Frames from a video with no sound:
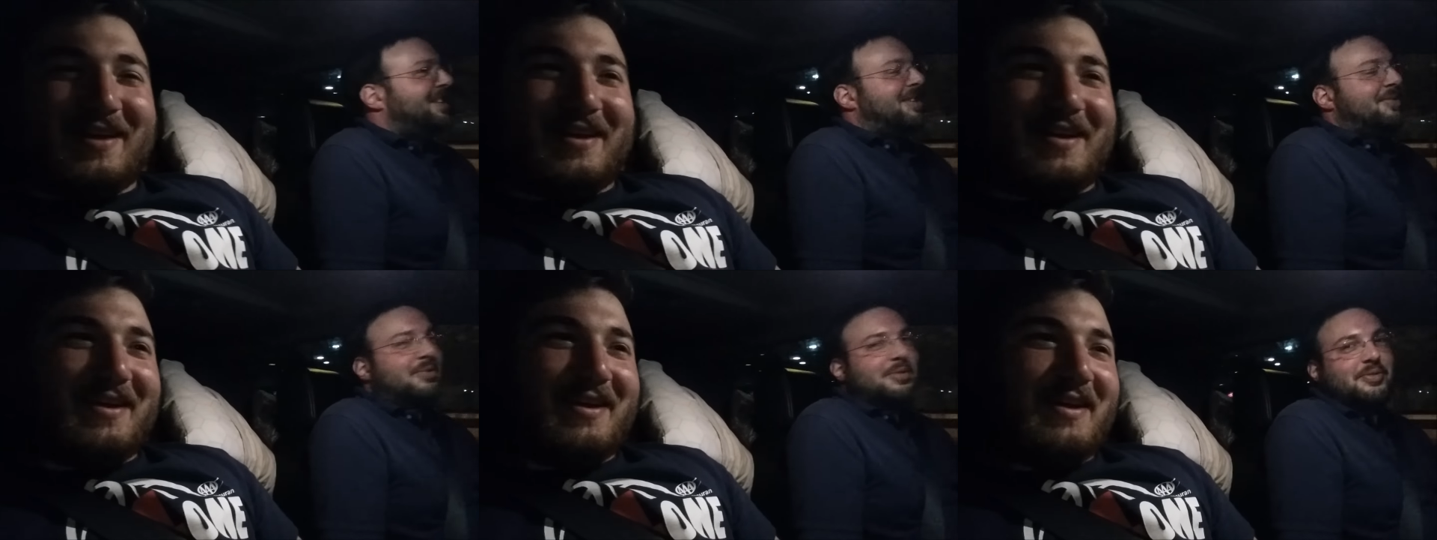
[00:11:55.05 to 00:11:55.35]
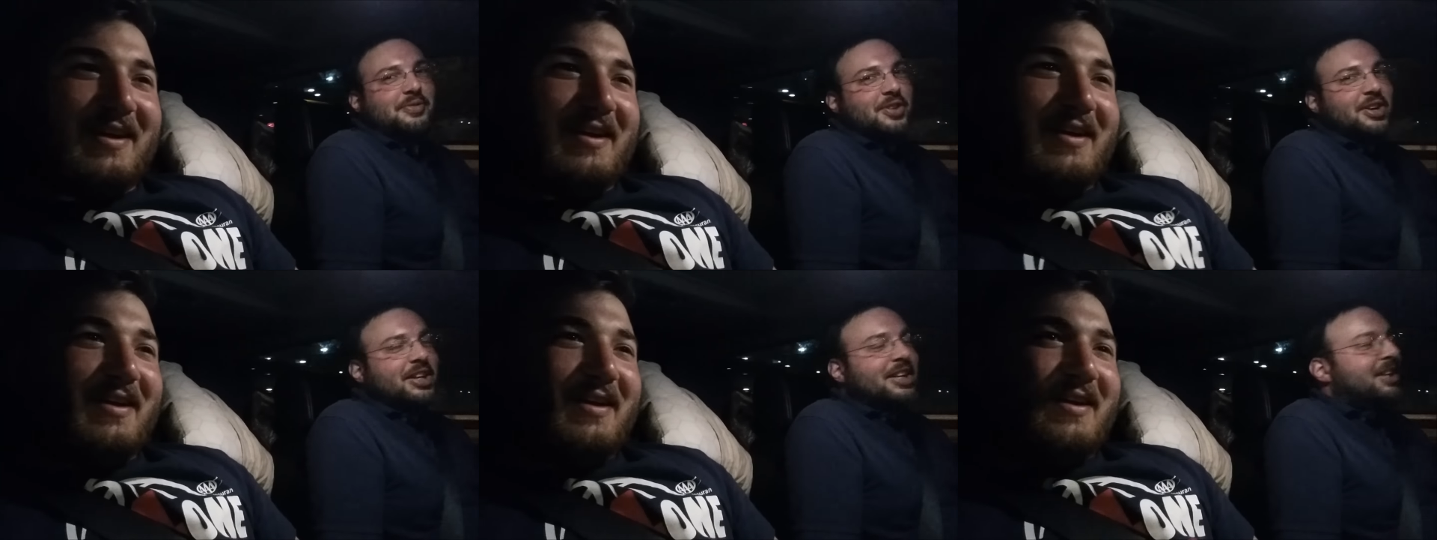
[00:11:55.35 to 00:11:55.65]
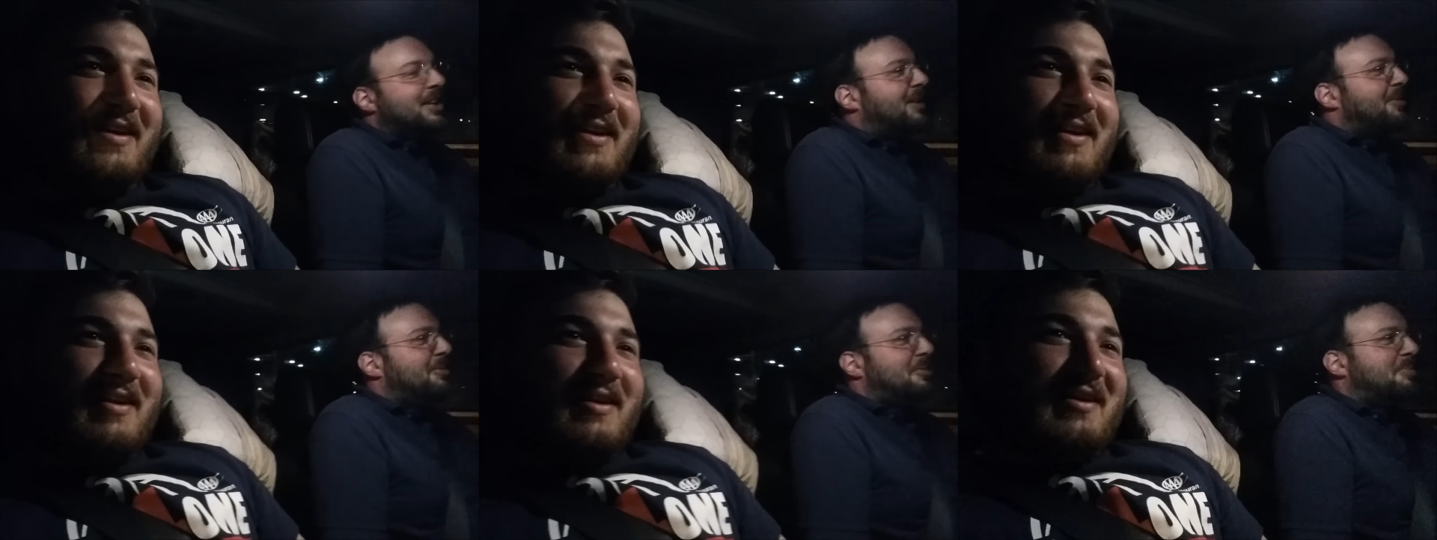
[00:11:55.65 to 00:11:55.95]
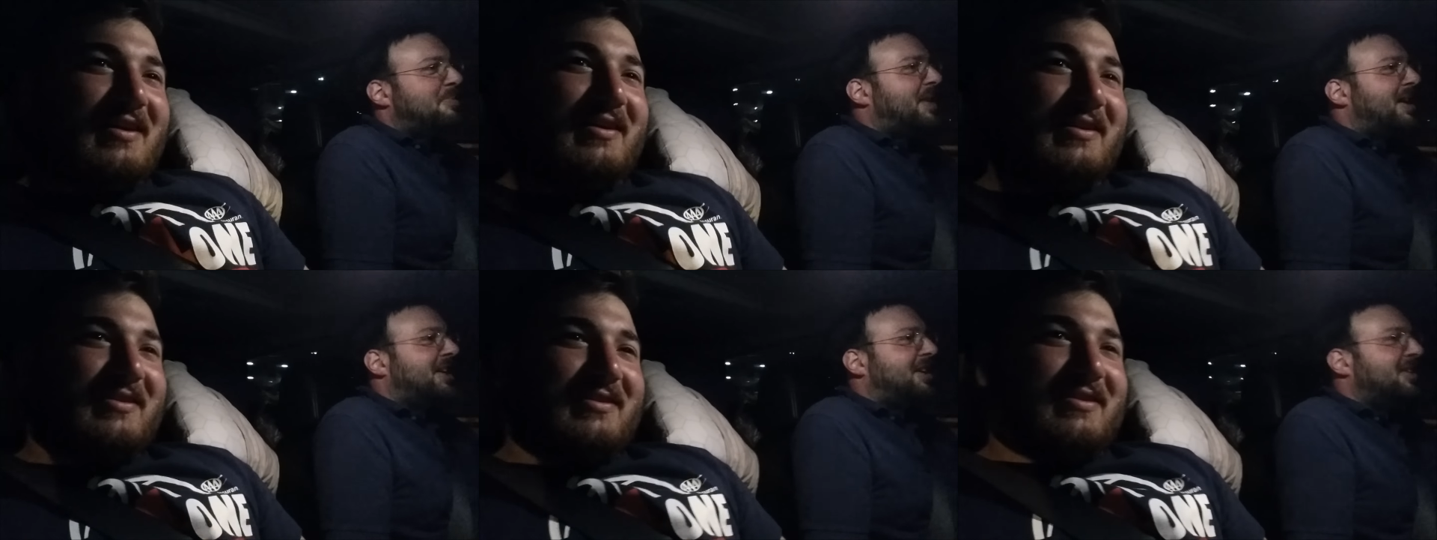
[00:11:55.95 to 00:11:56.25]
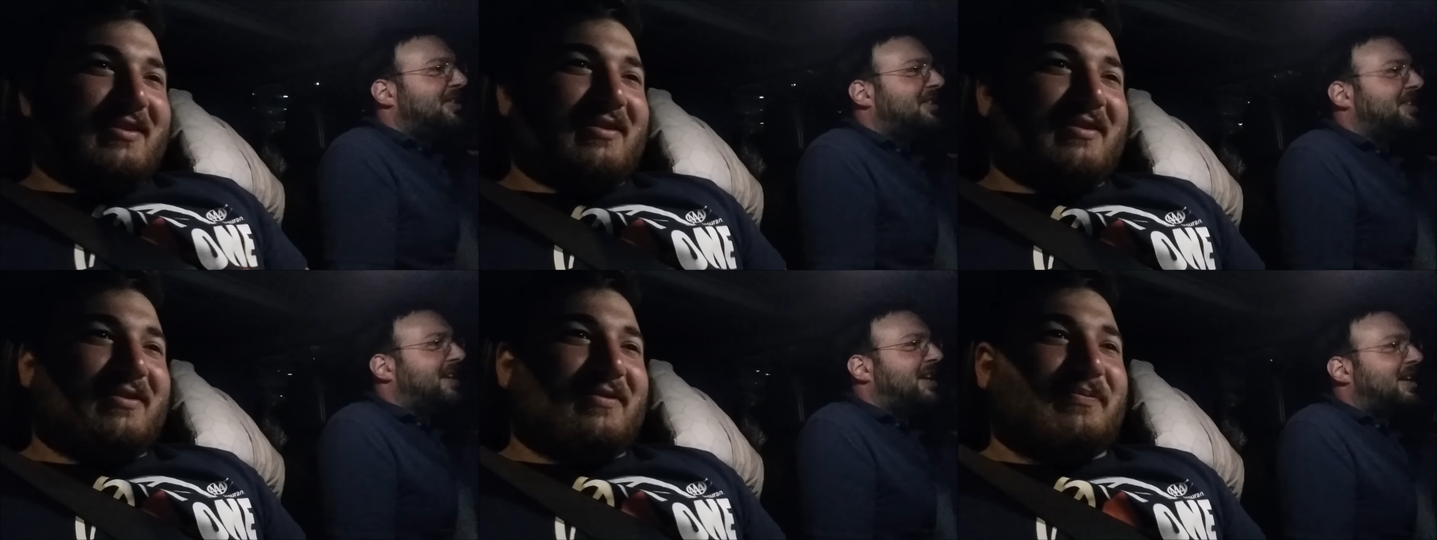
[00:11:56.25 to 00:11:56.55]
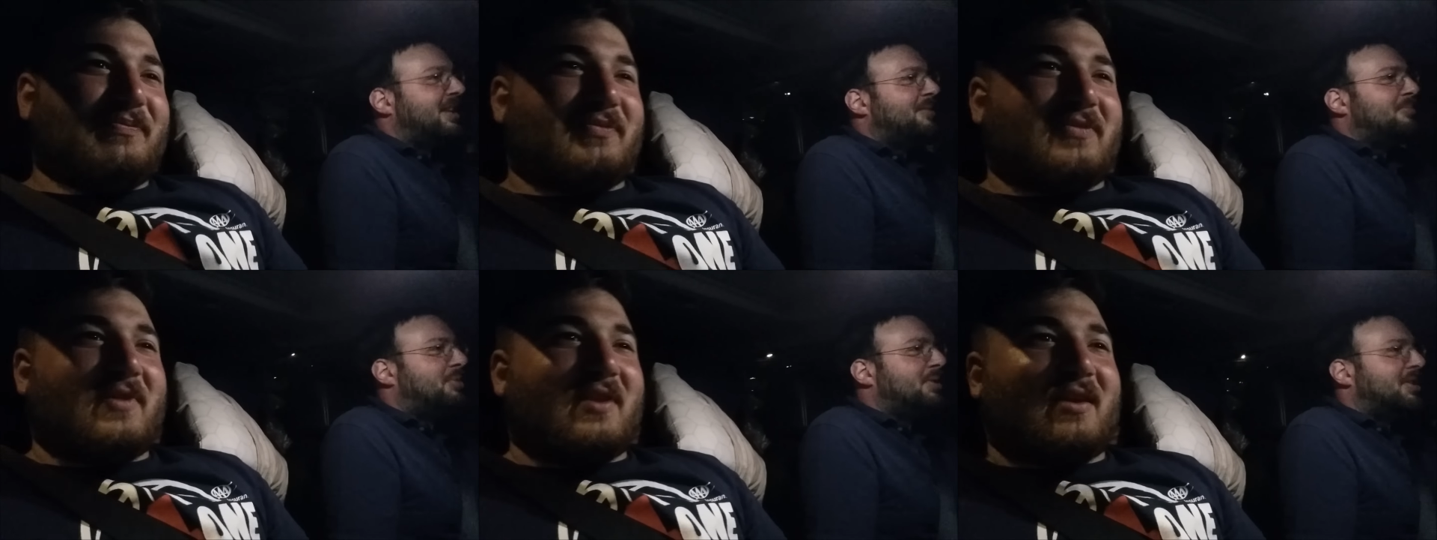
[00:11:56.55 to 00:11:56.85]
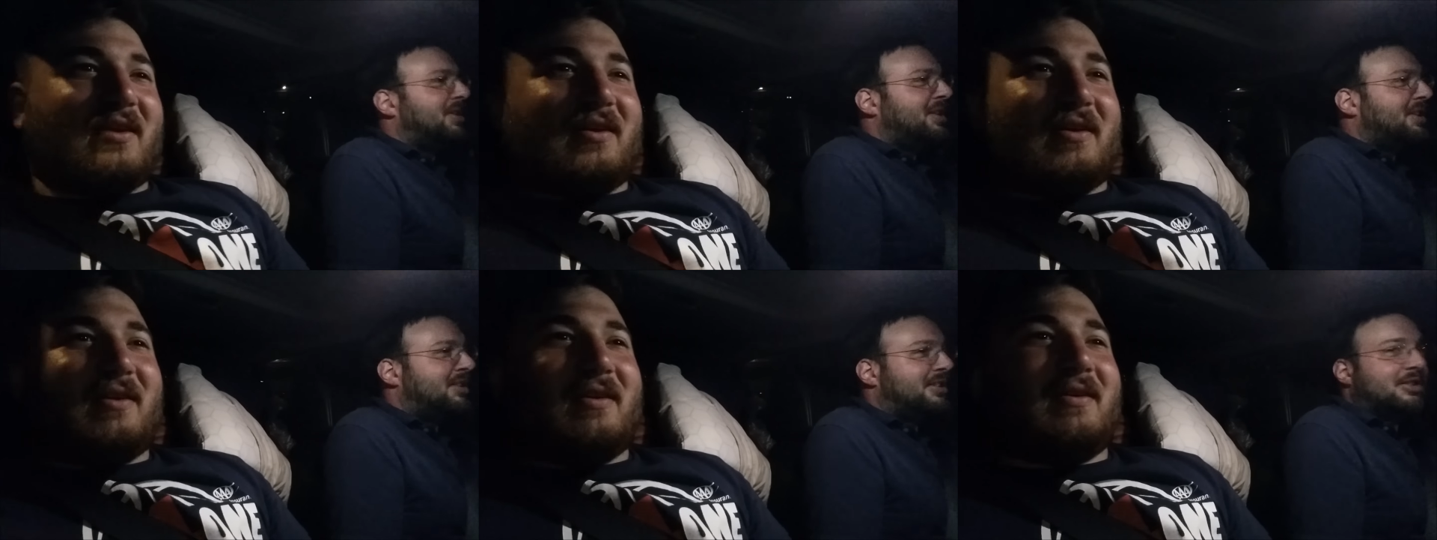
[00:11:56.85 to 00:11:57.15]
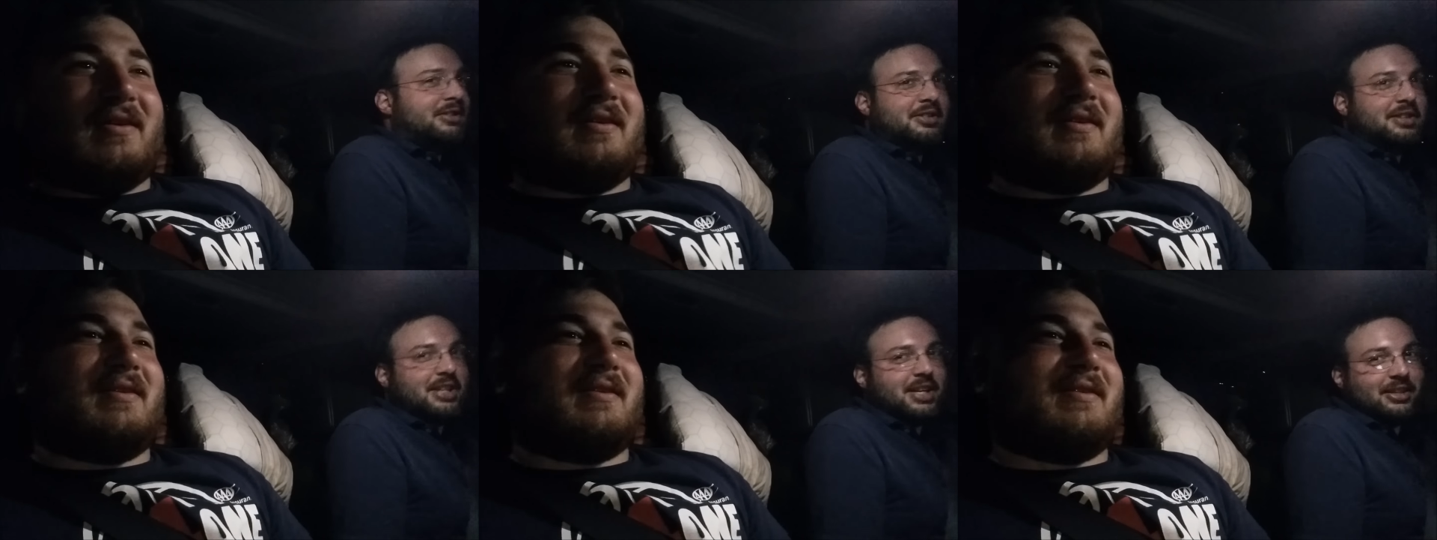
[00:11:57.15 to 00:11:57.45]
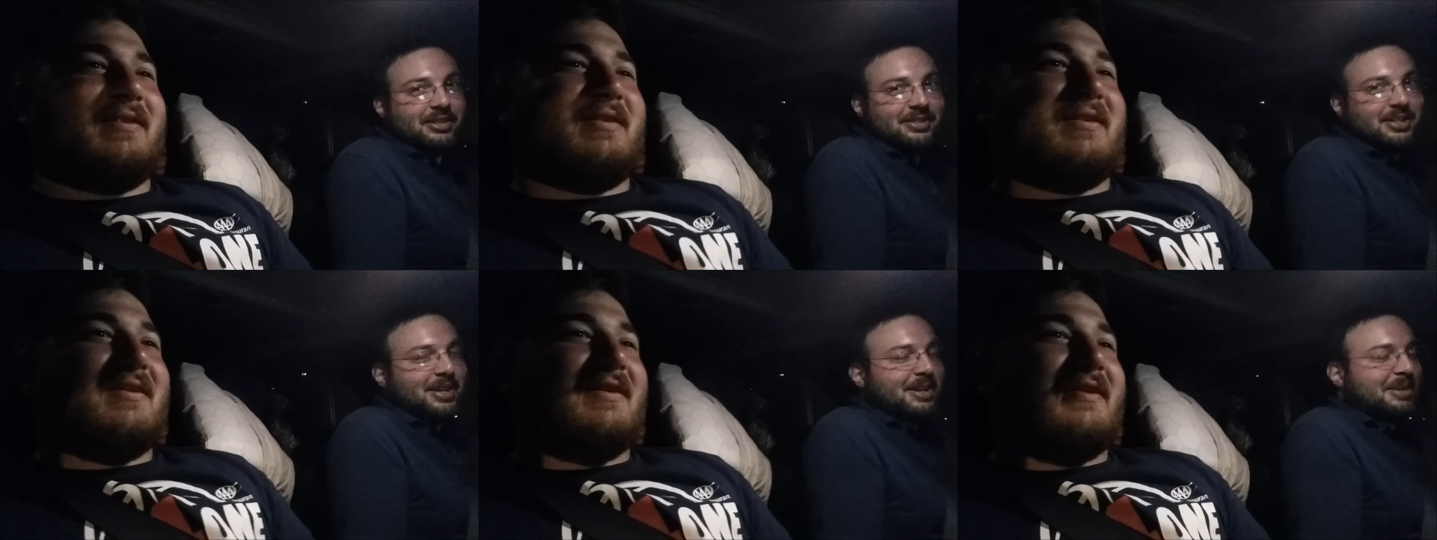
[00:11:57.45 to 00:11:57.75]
Speaker 1: I'm never fucking coming back here again, but until the next